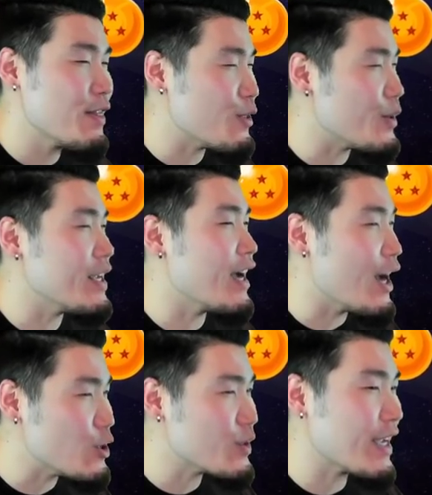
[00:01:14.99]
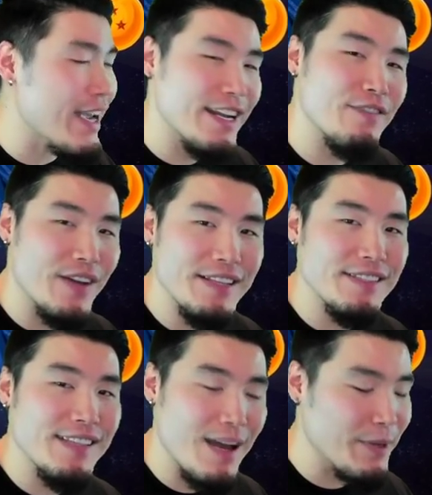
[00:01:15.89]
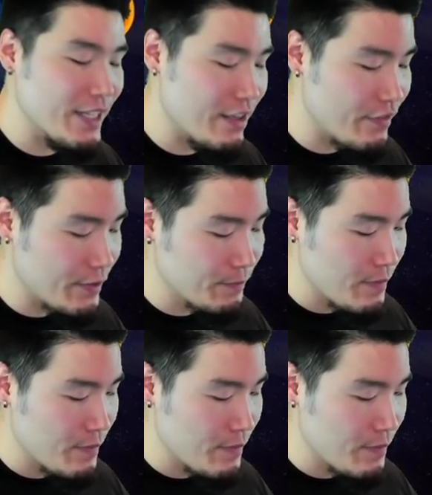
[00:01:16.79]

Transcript: 300k defense, I believe.